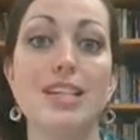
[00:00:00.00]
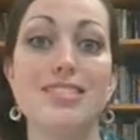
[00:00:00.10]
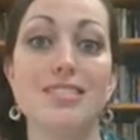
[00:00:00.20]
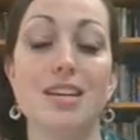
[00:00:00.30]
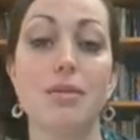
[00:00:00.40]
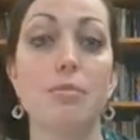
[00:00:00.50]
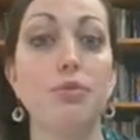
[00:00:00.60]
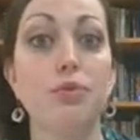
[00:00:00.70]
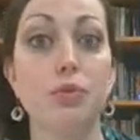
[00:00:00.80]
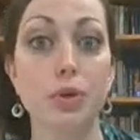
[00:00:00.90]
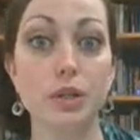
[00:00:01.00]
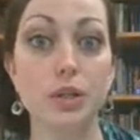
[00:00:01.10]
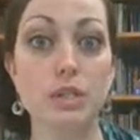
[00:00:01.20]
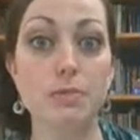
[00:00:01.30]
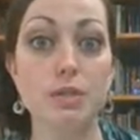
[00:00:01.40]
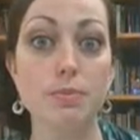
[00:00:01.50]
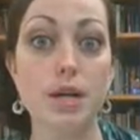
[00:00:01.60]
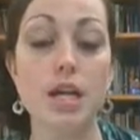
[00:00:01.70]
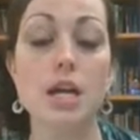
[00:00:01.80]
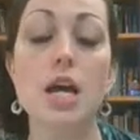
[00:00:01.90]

gets done before Christmas break,